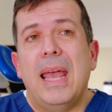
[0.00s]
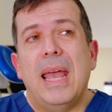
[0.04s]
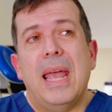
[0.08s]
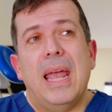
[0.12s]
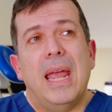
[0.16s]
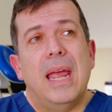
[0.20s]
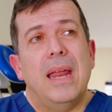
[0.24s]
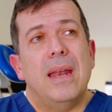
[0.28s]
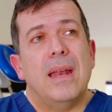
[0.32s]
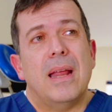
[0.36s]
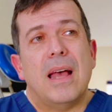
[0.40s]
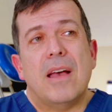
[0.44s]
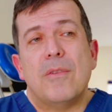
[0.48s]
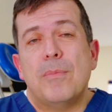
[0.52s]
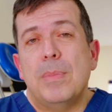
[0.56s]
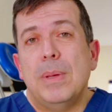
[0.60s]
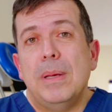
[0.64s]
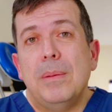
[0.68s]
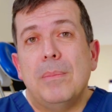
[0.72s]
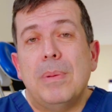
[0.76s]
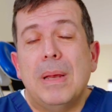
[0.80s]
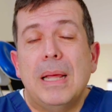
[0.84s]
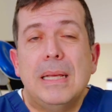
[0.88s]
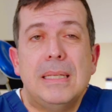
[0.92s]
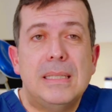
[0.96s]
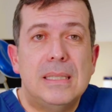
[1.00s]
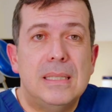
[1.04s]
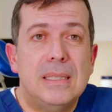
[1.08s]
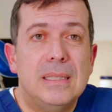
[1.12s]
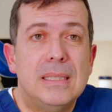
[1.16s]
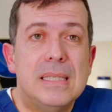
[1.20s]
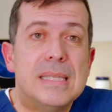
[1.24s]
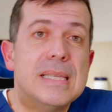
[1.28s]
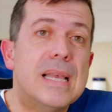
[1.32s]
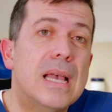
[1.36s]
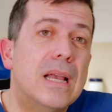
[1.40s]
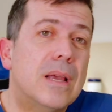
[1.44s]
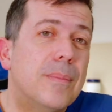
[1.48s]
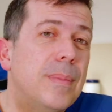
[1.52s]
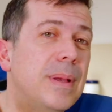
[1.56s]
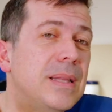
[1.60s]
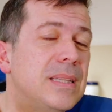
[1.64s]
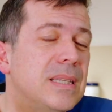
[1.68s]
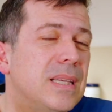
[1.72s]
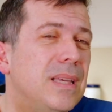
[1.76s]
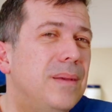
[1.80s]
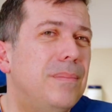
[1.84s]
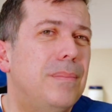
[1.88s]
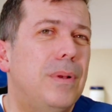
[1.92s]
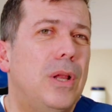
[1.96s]
and I've been placing
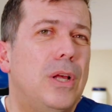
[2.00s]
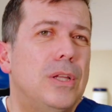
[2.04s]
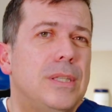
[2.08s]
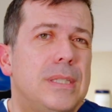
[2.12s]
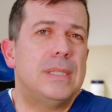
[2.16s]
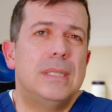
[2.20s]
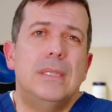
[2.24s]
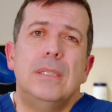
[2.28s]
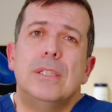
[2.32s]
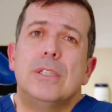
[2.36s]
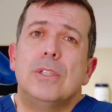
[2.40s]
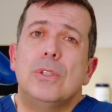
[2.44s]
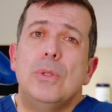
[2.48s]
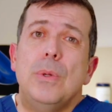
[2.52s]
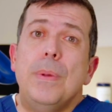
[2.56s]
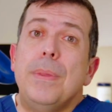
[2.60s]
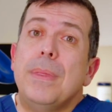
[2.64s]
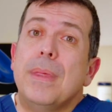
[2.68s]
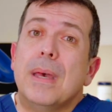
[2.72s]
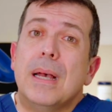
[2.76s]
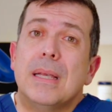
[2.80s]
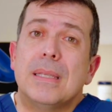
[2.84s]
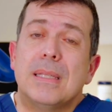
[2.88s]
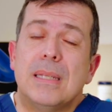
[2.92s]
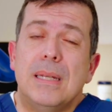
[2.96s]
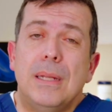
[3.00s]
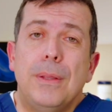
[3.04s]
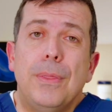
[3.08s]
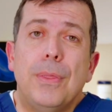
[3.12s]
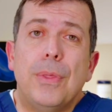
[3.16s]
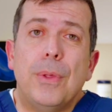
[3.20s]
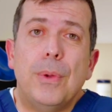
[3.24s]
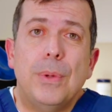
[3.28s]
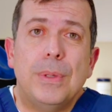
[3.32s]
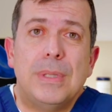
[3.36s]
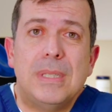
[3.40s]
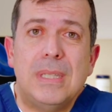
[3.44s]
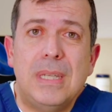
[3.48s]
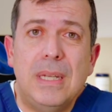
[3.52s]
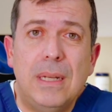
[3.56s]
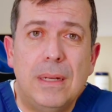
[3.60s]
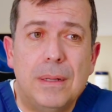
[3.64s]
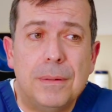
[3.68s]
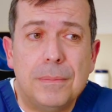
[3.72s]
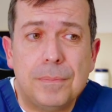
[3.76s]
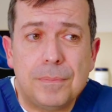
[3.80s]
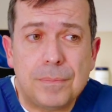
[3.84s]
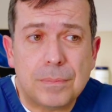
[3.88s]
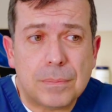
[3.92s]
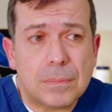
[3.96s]
zygomatic implants since 2013.
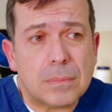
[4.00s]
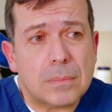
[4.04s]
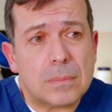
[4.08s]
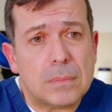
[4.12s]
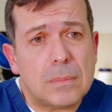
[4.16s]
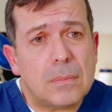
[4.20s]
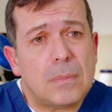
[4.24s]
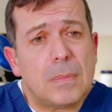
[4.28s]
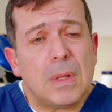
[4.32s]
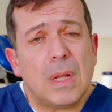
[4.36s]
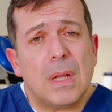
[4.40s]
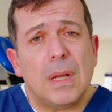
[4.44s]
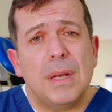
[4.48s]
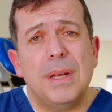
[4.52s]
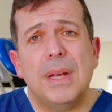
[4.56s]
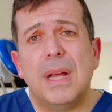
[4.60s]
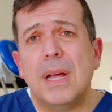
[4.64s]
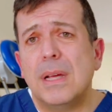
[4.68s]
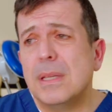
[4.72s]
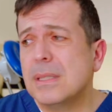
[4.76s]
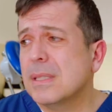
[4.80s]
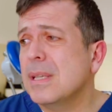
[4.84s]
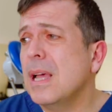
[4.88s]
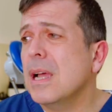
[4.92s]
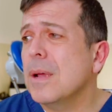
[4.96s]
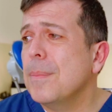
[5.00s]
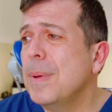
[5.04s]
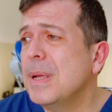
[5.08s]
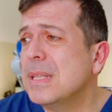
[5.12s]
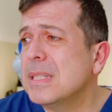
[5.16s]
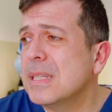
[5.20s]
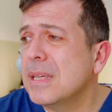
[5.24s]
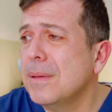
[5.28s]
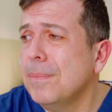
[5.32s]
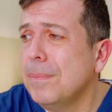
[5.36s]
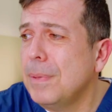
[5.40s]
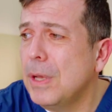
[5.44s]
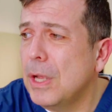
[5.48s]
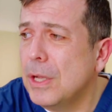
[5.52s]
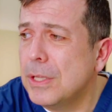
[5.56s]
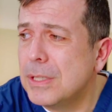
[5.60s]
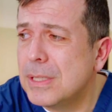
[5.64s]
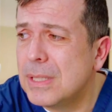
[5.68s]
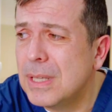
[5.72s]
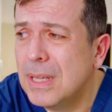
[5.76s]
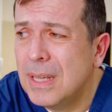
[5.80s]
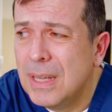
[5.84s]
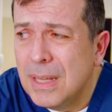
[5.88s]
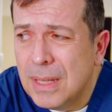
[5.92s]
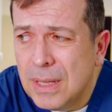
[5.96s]
Now, zygomatic
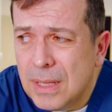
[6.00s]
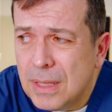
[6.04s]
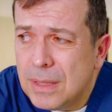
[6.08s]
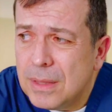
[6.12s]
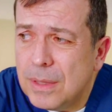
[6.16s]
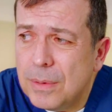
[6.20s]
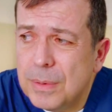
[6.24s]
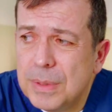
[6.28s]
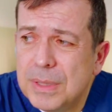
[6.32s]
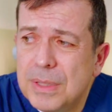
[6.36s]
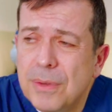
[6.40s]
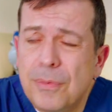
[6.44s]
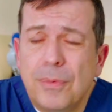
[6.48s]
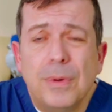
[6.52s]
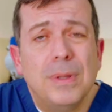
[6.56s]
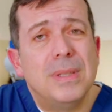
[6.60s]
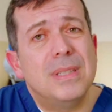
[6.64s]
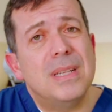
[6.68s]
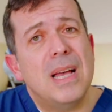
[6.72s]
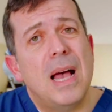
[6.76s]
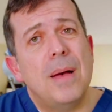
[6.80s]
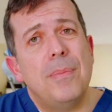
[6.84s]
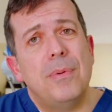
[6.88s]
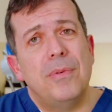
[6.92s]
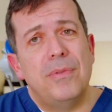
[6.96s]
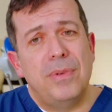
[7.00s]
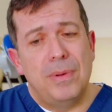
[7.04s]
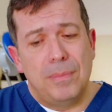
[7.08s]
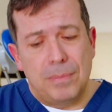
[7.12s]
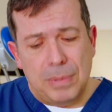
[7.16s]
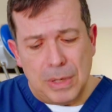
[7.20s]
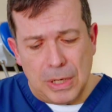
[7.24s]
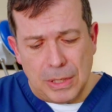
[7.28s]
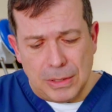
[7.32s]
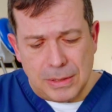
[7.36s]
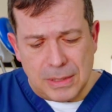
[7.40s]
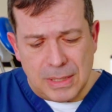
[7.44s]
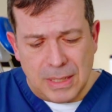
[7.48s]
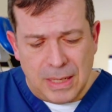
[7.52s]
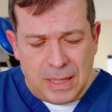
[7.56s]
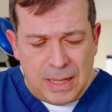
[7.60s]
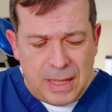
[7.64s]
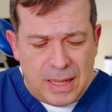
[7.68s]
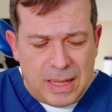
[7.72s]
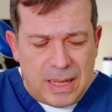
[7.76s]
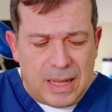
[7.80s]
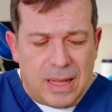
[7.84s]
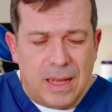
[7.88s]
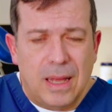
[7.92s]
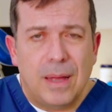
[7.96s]
implants, they're a different type of implant.
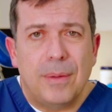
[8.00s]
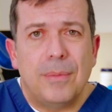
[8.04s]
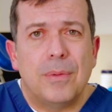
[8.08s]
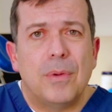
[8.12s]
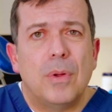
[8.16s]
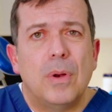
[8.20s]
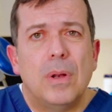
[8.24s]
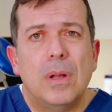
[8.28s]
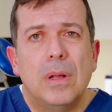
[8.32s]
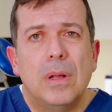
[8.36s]
We've got a